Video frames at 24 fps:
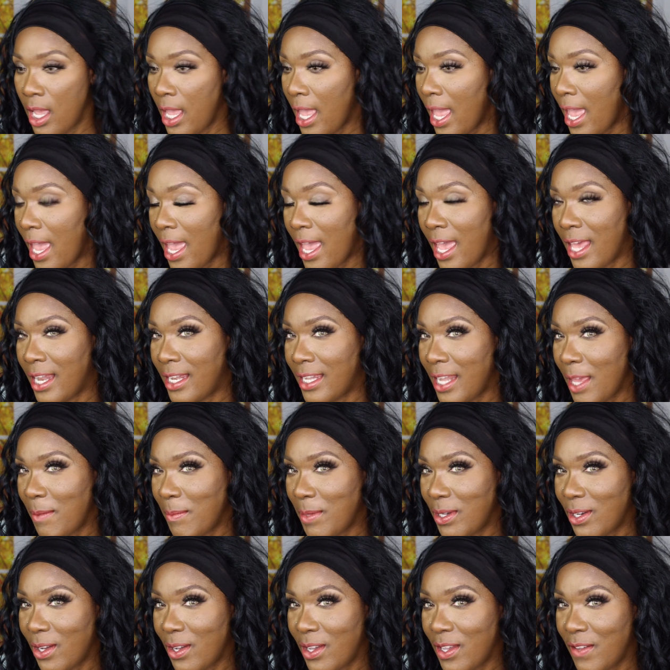And let
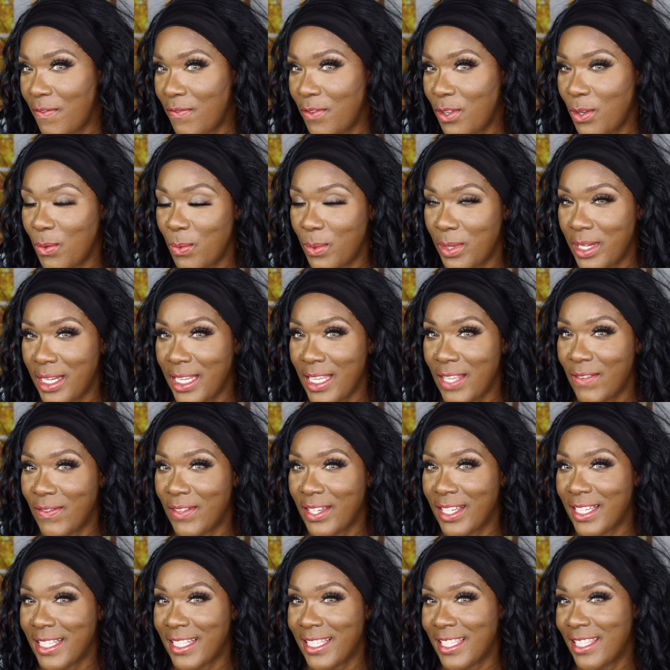me know if you would
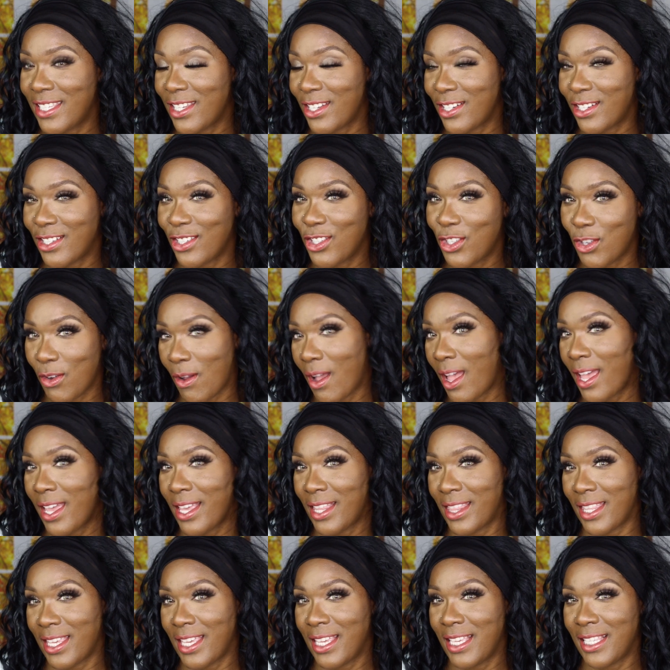even consider trying
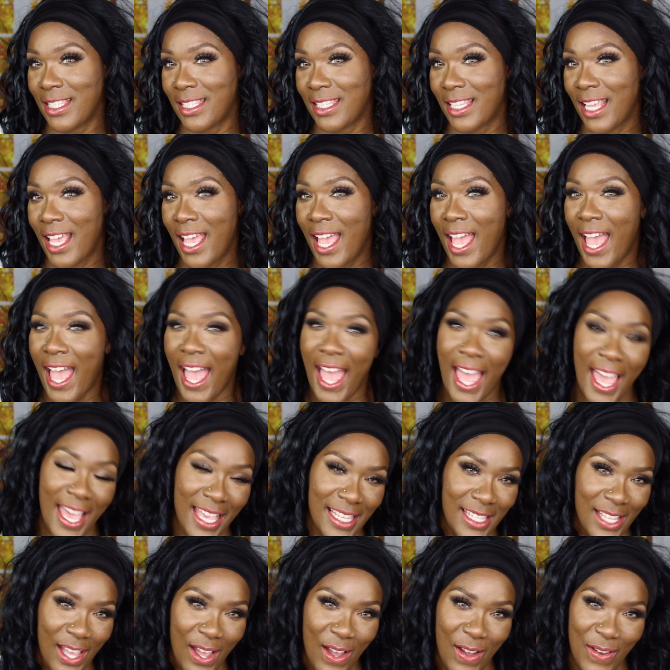these.
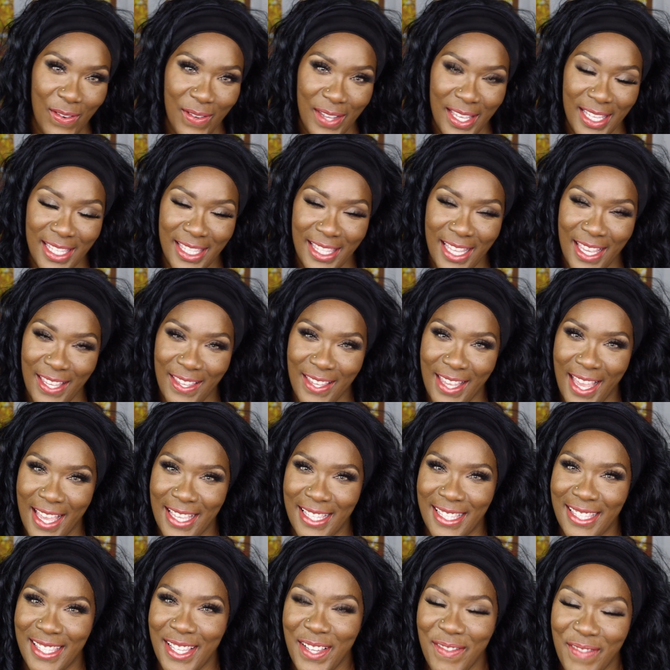As always, thank you
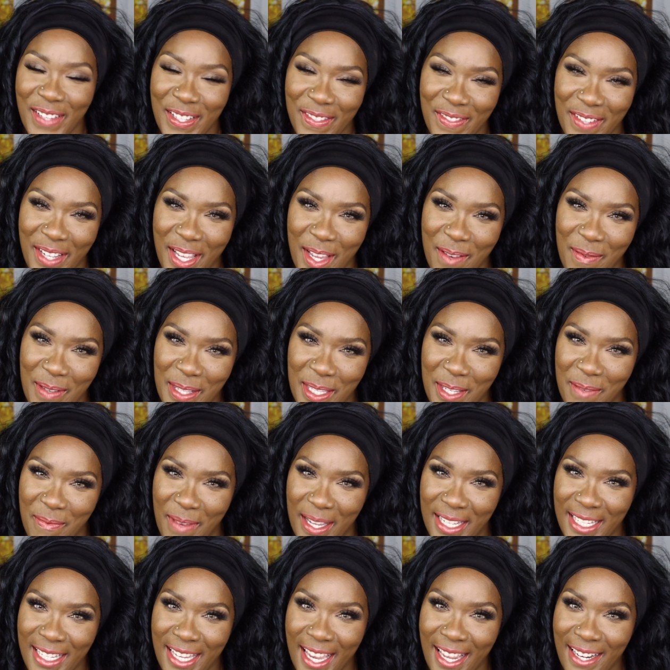guys so much for coming to my
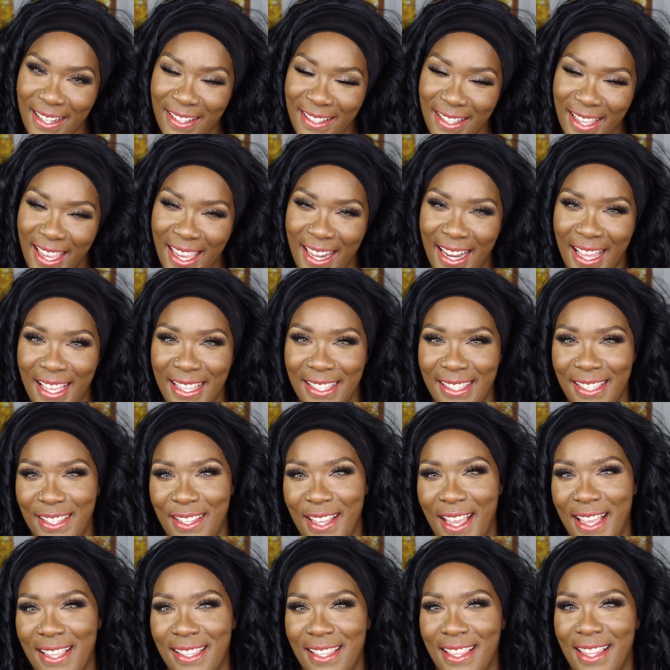channel and I'll see you
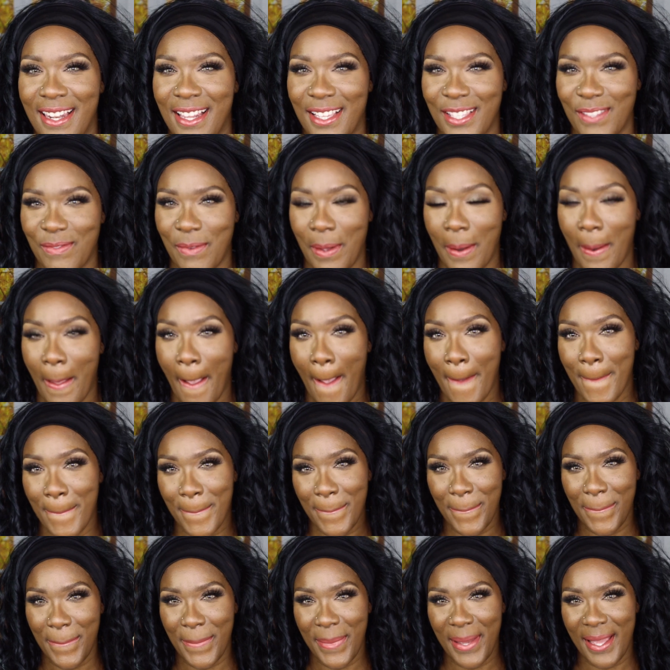guys in the next one.
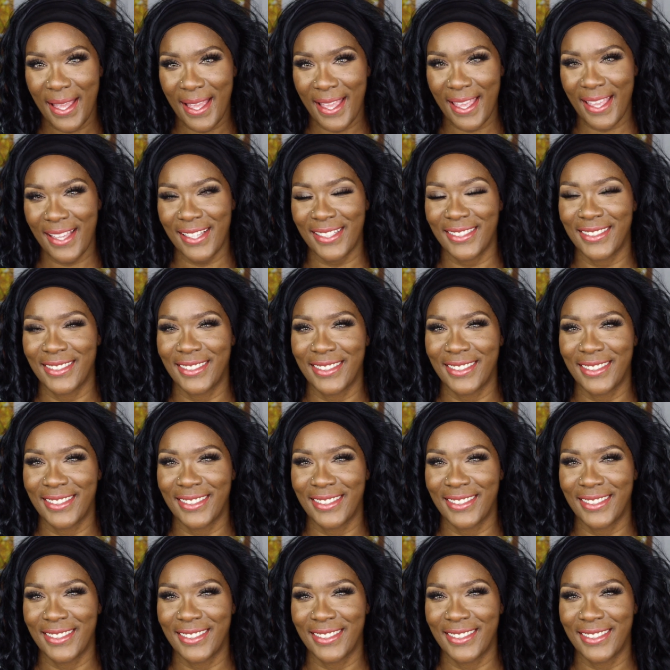Bye.